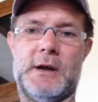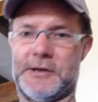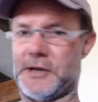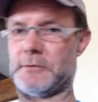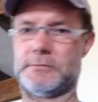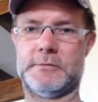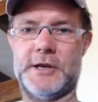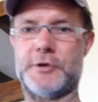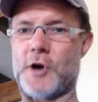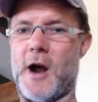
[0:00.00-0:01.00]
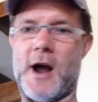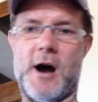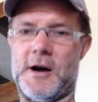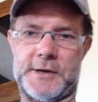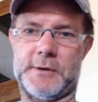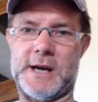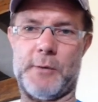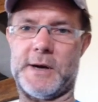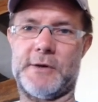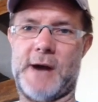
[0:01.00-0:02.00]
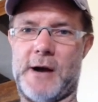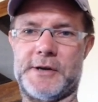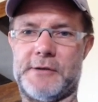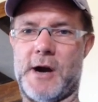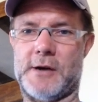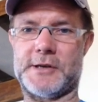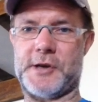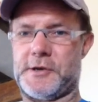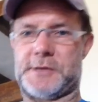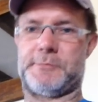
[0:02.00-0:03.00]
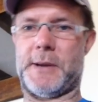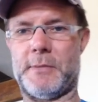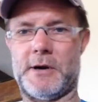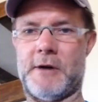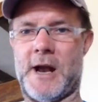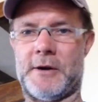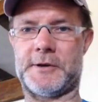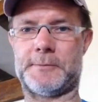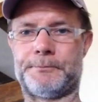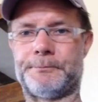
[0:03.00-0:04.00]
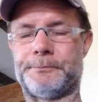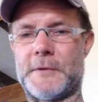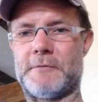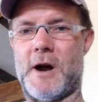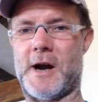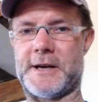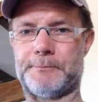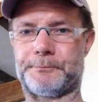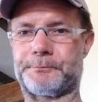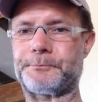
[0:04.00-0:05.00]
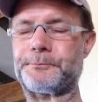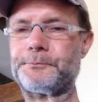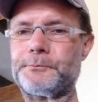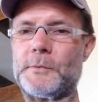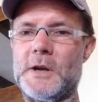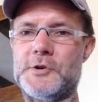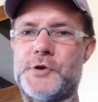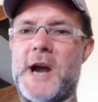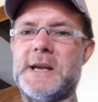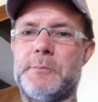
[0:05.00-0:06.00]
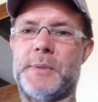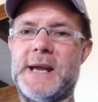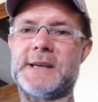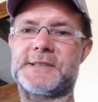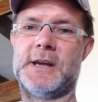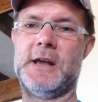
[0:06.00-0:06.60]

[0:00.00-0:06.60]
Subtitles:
So you try harder, when you're out on your own, you don't just bimble around riding. Training Peaks